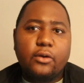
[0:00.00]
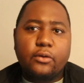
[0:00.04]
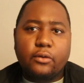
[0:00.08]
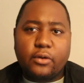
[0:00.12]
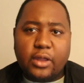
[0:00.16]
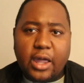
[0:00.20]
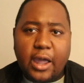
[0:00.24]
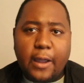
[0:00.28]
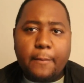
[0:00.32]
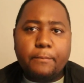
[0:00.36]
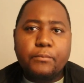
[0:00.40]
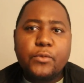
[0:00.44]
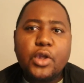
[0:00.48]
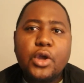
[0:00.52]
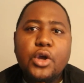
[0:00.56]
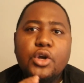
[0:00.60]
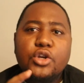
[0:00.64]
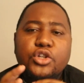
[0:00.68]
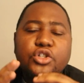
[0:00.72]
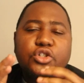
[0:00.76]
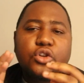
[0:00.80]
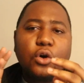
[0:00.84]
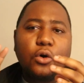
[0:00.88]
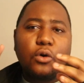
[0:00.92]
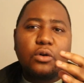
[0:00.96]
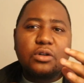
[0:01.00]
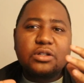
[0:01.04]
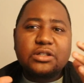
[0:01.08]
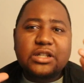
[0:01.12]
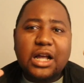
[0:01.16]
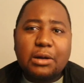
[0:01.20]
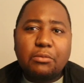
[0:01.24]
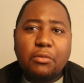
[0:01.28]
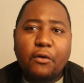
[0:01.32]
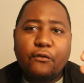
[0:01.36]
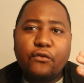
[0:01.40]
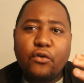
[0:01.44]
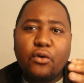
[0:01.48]
Okay, so
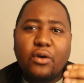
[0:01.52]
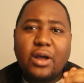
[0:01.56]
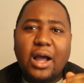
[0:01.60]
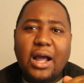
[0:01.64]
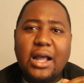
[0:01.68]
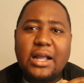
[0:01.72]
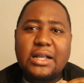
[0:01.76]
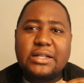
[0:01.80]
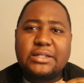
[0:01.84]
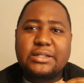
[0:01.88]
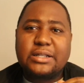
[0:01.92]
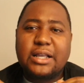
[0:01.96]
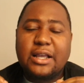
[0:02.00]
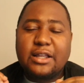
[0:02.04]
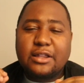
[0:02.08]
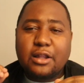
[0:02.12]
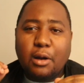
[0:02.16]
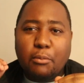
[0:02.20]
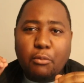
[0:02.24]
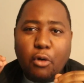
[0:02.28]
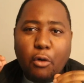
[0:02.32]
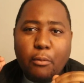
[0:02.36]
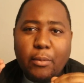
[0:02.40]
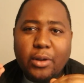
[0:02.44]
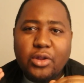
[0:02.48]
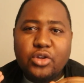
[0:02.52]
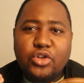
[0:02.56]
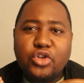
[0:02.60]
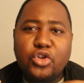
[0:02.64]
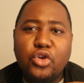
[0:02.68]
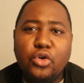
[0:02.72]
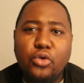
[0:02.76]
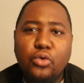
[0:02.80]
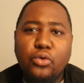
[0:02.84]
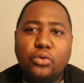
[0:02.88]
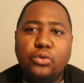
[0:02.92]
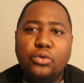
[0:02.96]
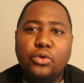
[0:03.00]
some of you guys, the moment
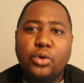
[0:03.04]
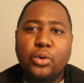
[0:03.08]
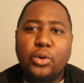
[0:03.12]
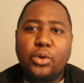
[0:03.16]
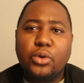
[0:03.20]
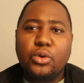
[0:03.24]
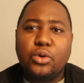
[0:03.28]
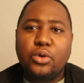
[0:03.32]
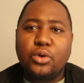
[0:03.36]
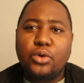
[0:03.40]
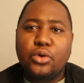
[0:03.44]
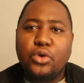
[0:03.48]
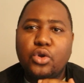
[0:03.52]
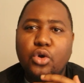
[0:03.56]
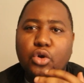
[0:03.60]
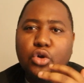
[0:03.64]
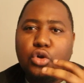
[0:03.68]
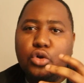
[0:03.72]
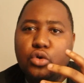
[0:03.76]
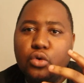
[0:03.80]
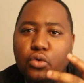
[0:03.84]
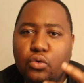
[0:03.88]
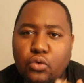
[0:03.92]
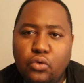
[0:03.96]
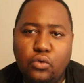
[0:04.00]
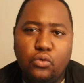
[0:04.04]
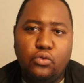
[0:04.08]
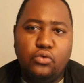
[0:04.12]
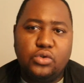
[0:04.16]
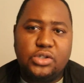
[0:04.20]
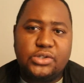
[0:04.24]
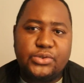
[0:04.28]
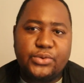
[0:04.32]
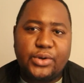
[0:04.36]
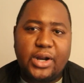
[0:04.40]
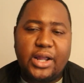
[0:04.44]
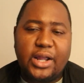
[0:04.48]
you lose,